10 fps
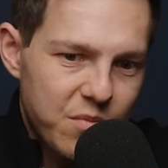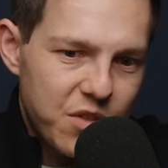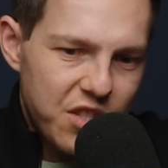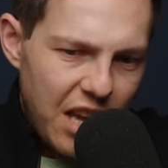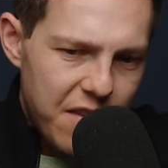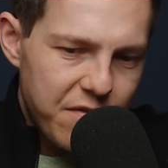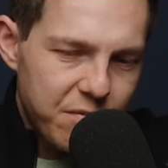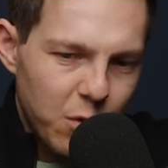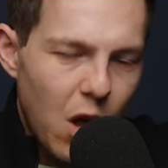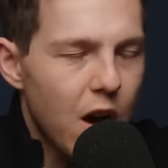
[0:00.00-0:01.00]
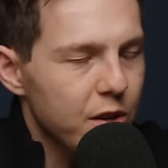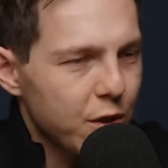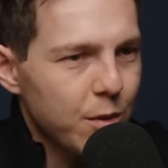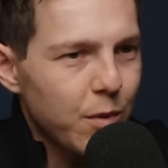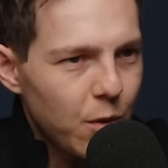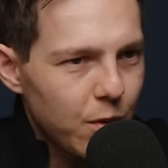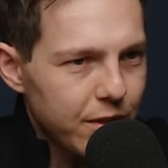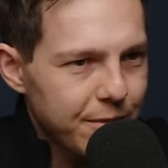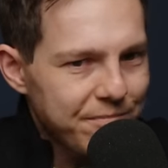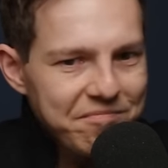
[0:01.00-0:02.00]
safe long term
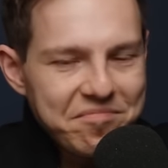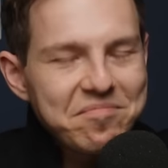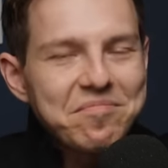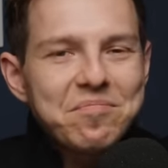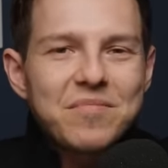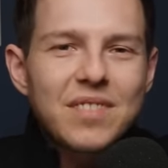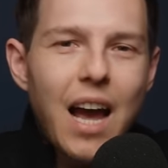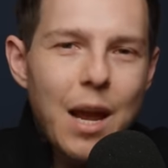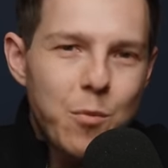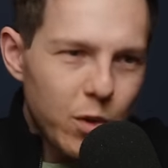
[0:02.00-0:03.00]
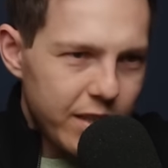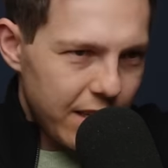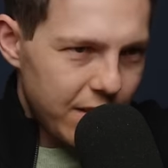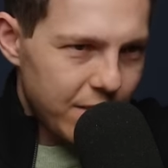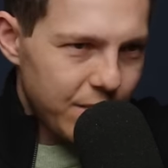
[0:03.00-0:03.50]
hold. Time will tell,